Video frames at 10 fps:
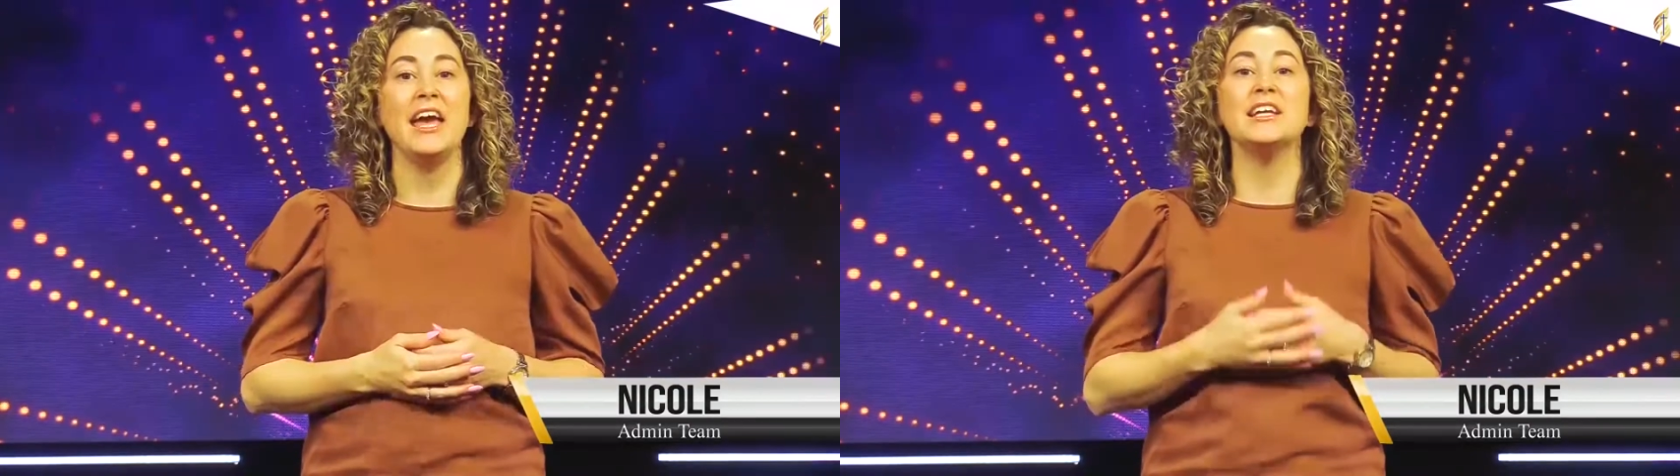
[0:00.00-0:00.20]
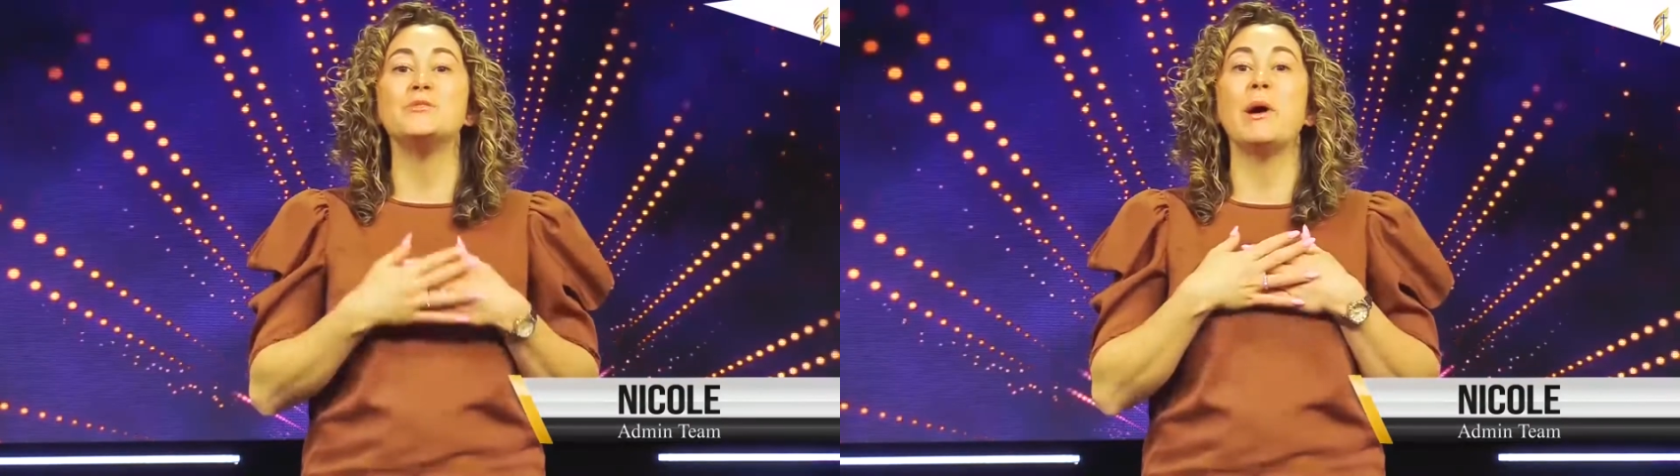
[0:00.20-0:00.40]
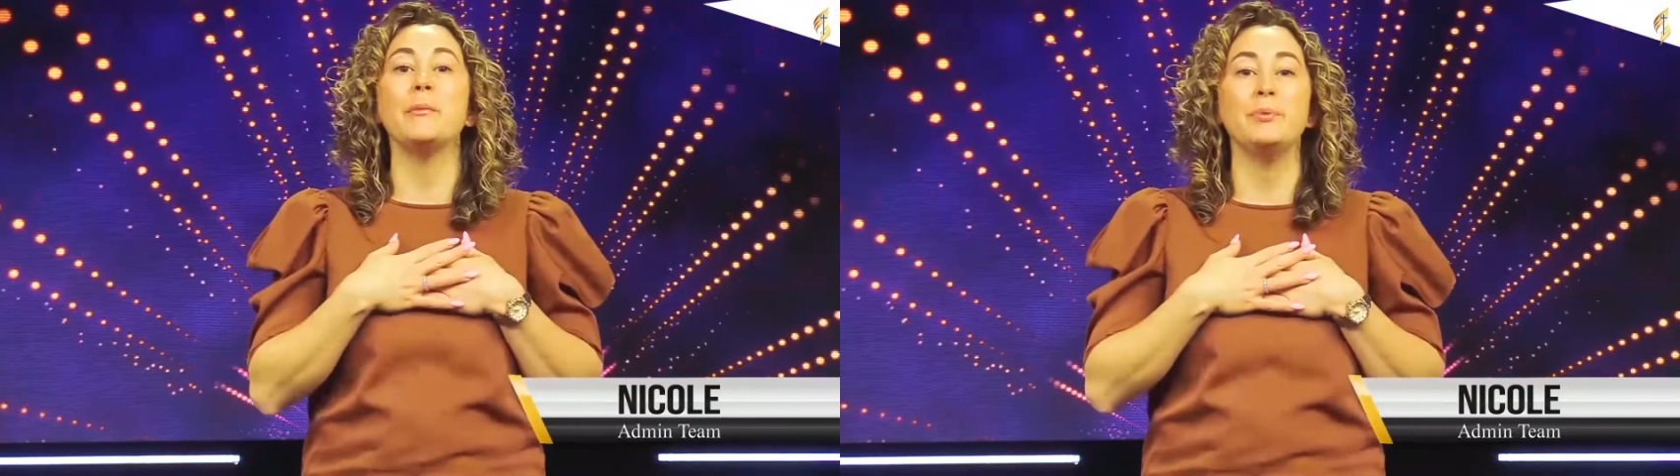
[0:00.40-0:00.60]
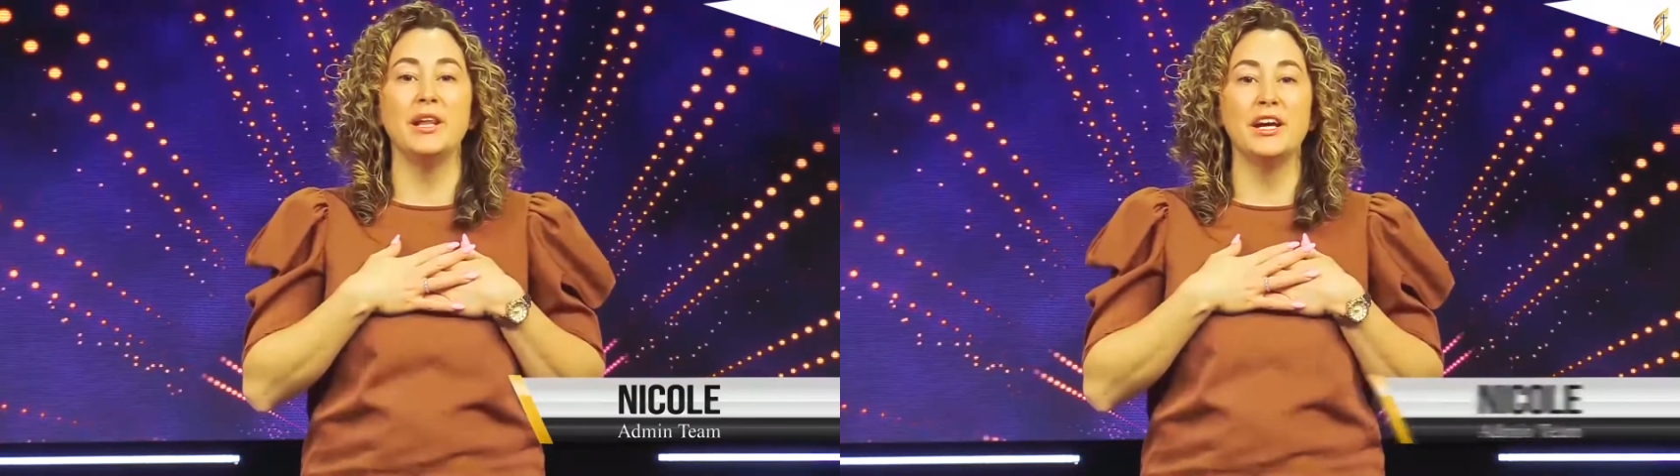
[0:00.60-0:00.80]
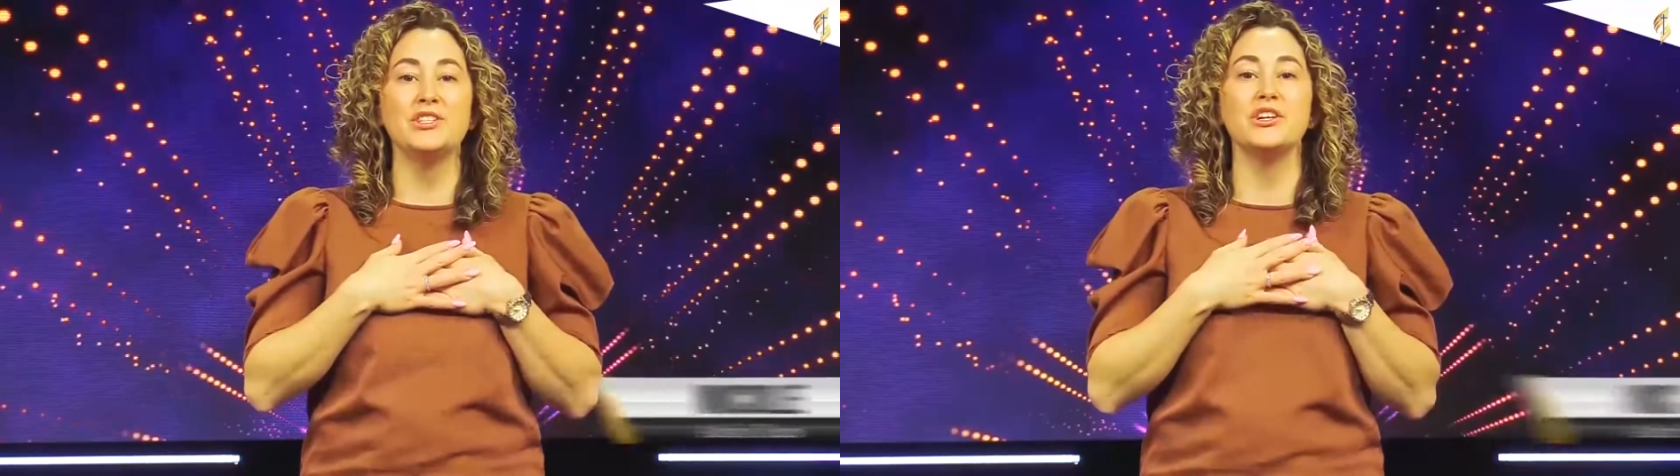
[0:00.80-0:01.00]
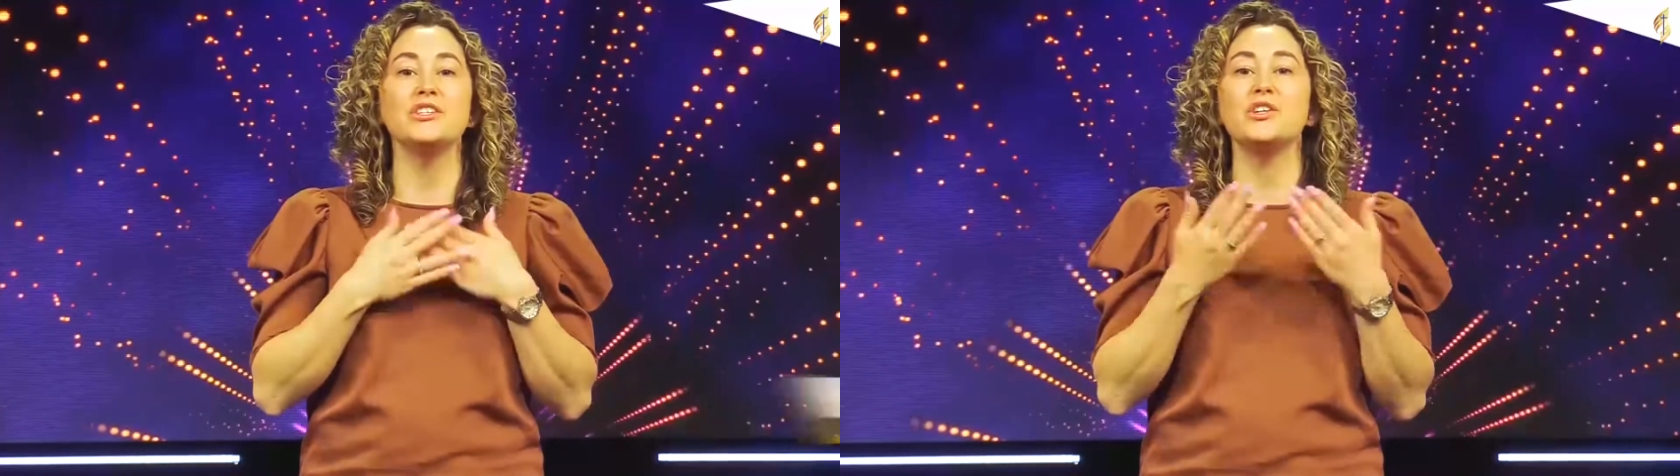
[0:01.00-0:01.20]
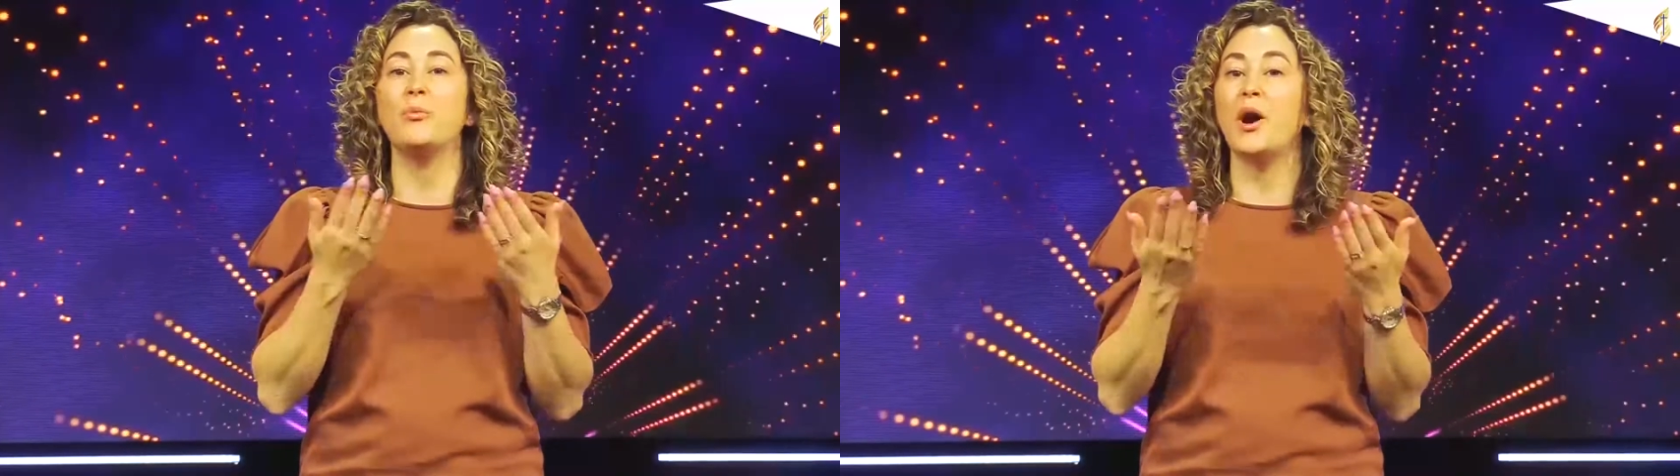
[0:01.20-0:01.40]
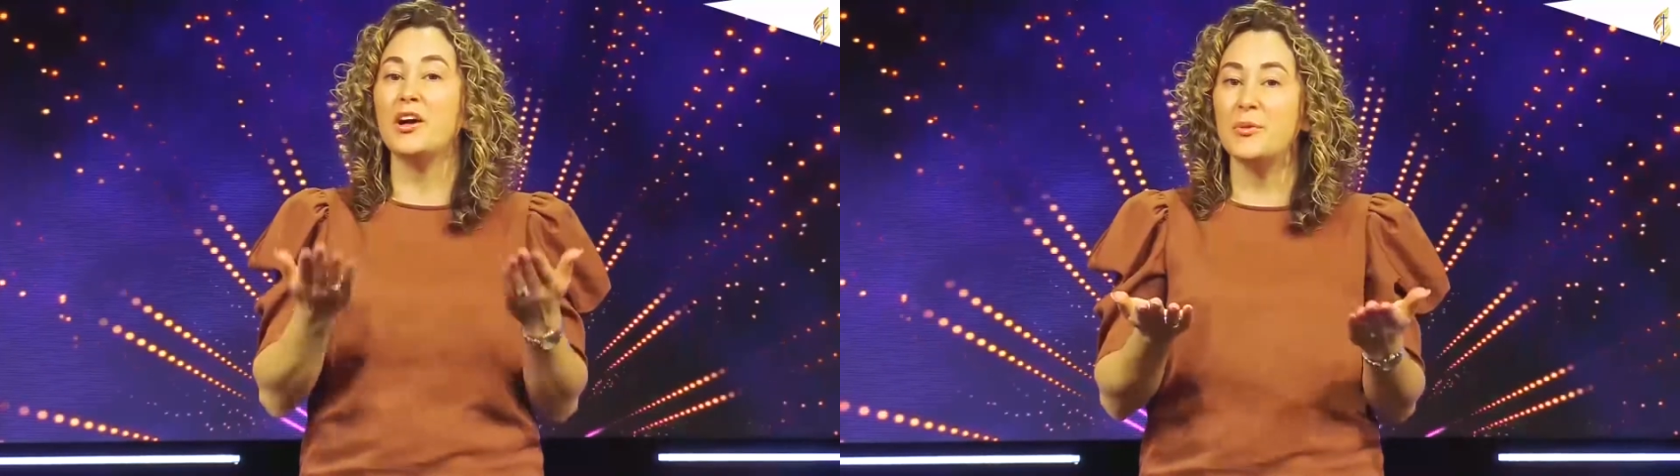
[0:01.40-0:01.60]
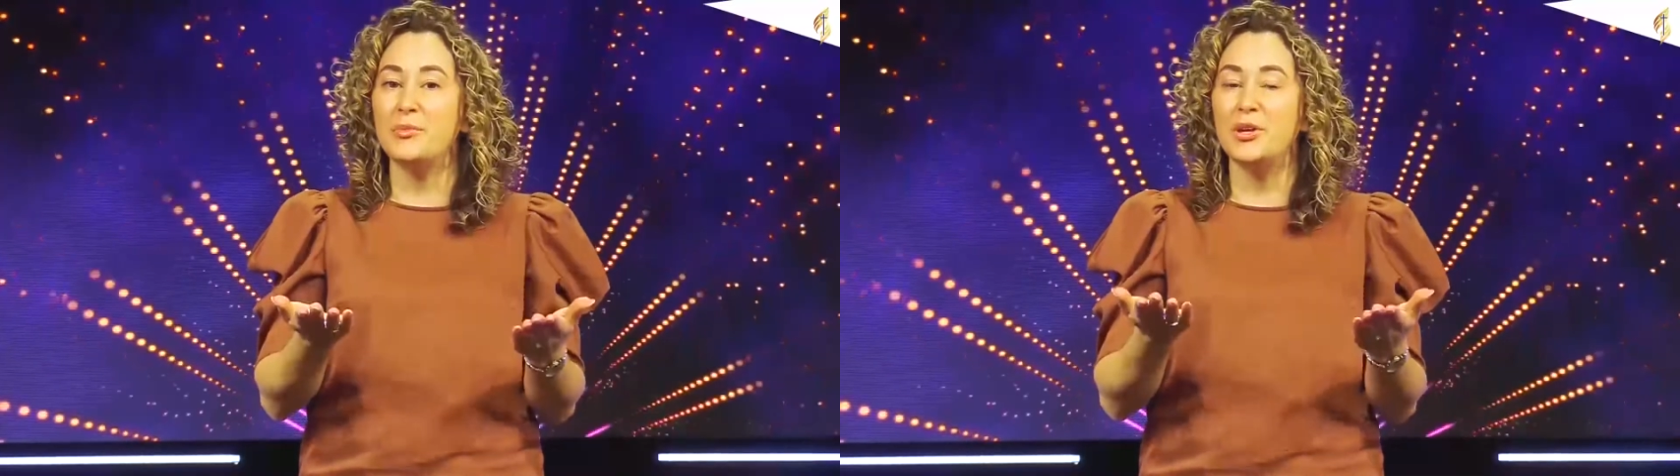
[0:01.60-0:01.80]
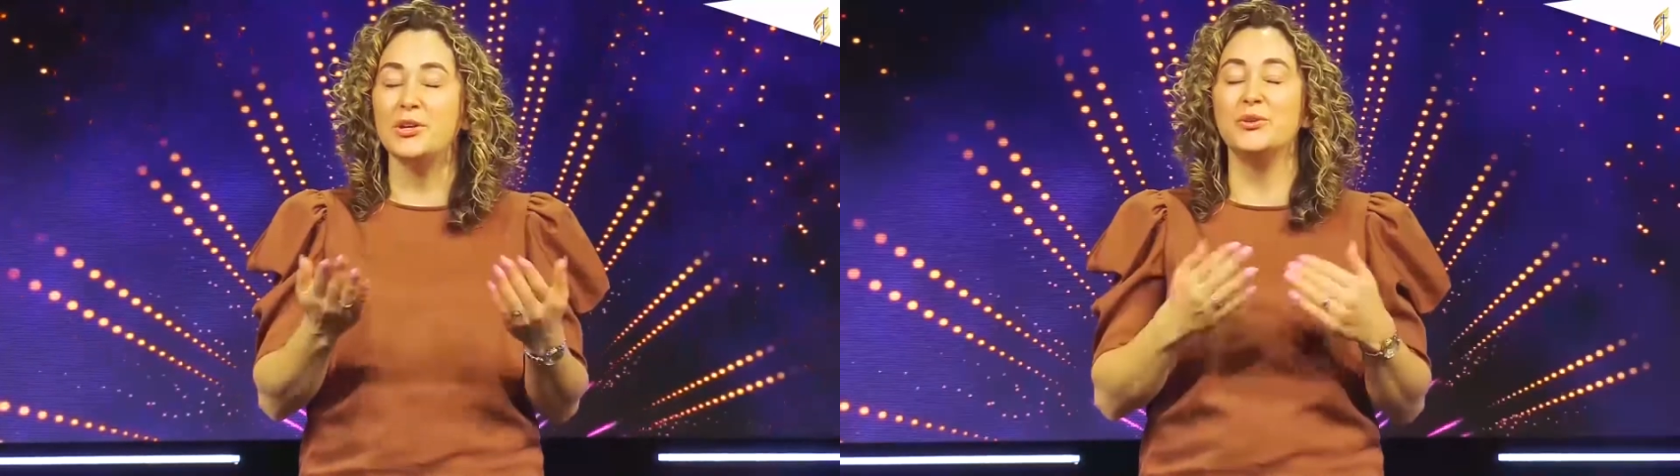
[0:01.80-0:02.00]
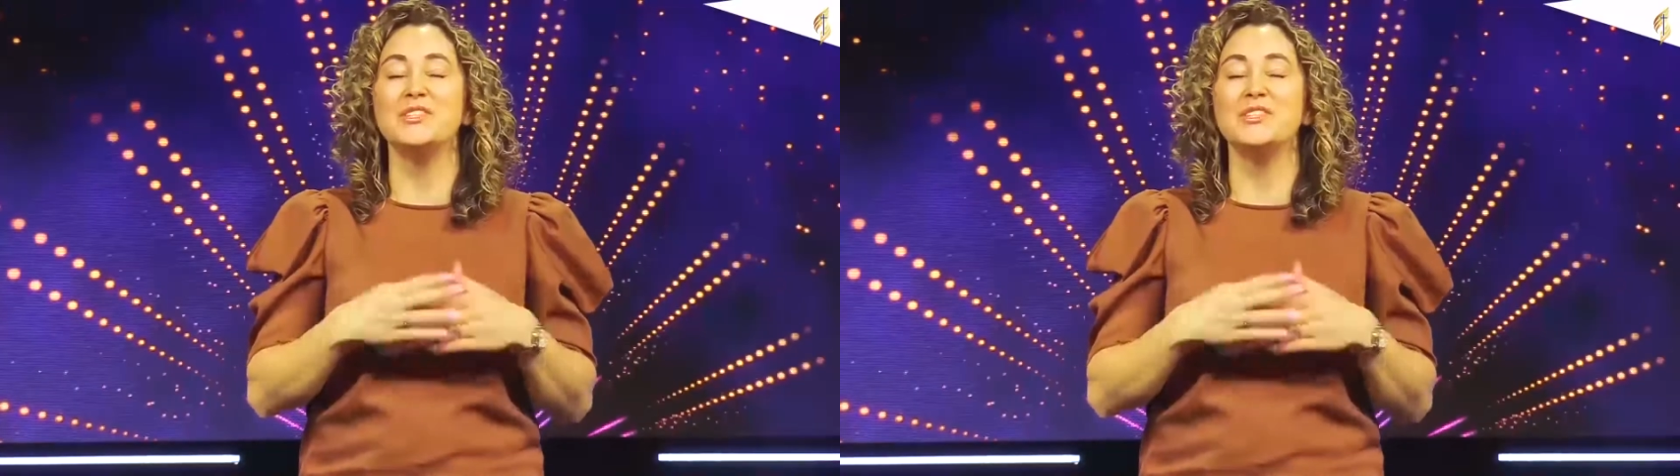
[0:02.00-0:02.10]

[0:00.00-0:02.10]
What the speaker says: It's my pleasure to welcome you